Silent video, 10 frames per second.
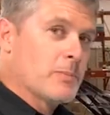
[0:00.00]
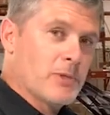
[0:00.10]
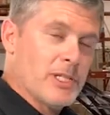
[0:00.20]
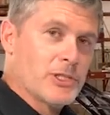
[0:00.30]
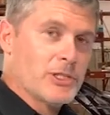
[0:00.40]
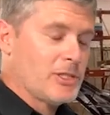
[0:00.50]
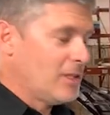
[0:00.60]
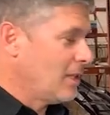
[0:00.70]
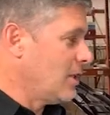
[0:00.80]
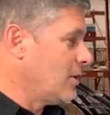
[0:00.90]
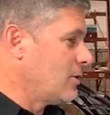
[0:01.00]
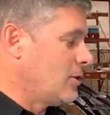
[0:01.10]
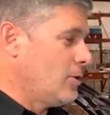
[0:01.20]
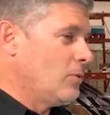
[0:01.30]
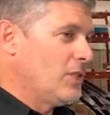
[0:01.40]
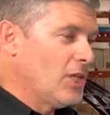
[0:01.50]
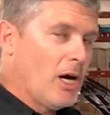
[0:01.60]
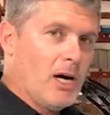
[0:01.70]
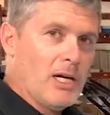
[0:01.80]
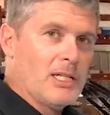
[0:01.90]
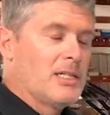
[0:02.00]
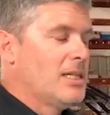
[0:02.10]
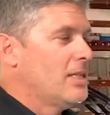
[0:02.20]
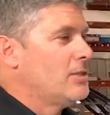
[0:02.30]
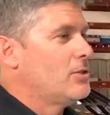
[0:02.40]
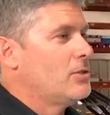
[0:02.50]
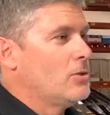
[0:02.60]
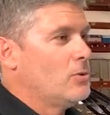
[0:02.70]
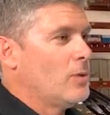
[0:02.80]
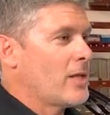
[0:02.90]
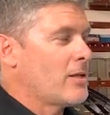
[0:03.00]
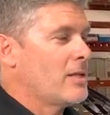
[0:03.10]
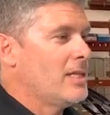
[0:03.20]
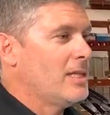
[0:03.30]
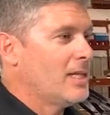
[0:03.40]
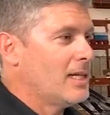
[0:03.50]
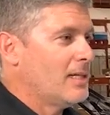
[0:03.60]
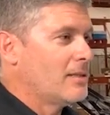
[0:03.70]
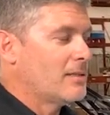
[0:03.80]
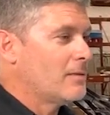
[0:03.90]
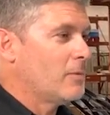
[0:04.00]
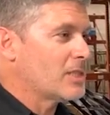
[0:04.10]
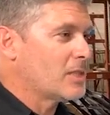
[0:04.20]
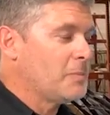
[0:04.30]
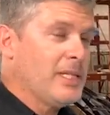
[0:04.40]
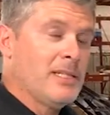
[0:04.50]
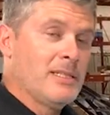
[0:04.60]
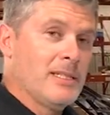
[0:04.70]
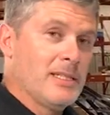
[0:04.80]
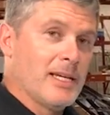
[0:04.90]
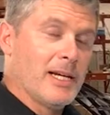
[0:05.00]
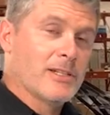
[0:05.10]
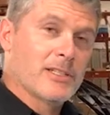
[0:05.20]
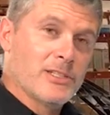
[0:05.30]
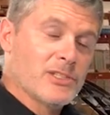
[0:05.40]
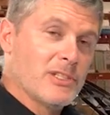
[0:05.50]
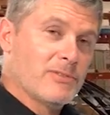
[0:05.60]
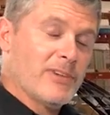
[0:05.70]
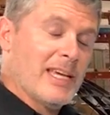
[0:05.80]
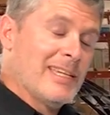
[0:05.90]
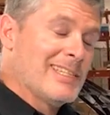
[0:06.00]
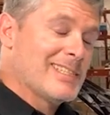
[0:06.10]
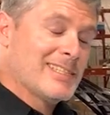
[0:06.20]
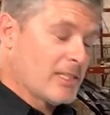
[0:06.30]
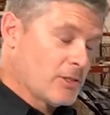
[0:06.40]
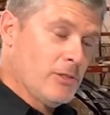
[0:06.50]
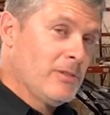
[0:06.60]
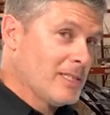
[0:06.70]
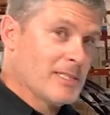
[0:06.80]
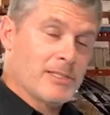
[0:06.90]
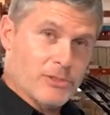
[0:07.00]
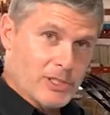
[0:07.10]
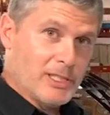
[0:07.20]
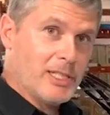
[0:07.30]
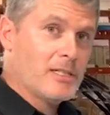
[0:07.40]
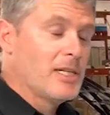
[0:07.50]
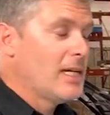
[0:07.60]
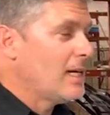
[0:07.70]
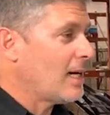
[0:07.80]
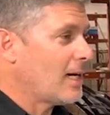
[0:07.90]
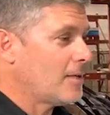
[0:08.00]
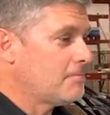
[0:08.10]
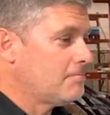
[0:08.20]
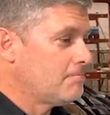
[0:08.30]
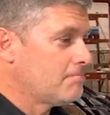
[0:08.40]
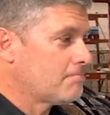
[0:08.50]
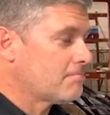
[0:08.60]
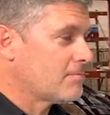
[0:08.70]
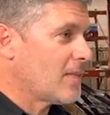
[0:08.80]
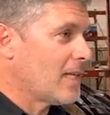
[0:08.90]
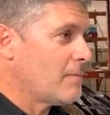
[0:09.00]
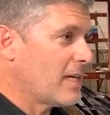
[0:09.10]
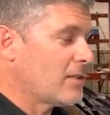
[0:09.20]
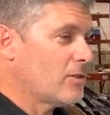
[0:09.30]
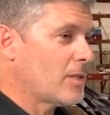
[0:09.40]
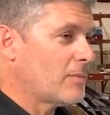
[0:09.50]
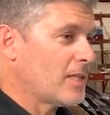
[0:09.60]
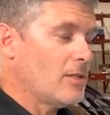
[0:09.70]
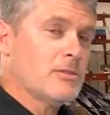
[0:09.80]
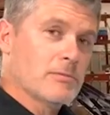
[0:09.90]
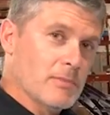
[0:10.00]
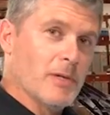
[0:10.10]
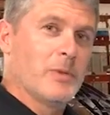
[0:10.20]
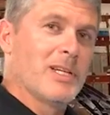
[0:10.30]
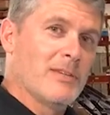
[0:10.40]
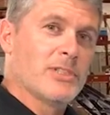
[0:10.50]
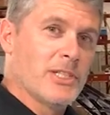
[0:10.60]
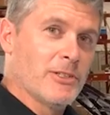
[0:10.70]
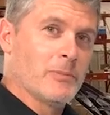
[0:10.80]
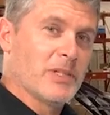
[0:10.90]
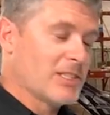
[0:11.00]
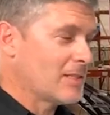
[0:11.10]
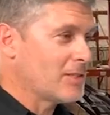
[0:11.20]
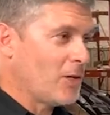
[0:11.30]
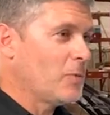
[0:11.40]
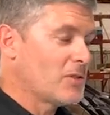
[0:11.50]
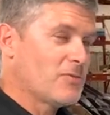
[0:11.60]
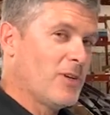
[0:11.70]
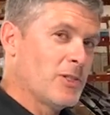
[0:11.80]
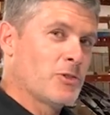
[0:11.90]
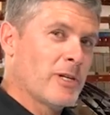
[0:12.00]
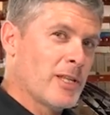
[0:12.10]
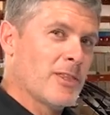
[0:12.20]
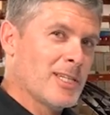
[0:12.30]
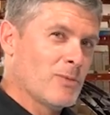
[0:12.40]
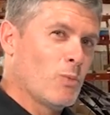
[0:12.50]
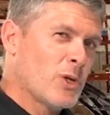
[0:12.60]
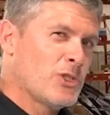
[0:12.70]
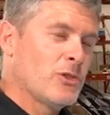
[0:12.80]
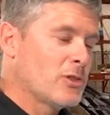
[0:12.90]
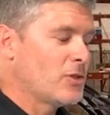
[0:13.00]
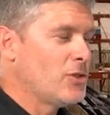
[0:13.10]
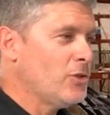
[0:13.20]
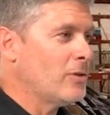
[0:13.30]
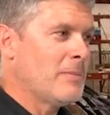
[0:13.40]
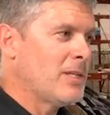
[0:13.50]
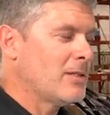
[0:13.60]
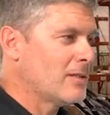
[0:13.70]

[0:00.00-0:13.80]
pressure to yaw to whether what speed the air conditioning fan is set to, that signal's in there, and make it do something else, we'd love to hear it, because it's always fun trying to think of what you can do. I mean,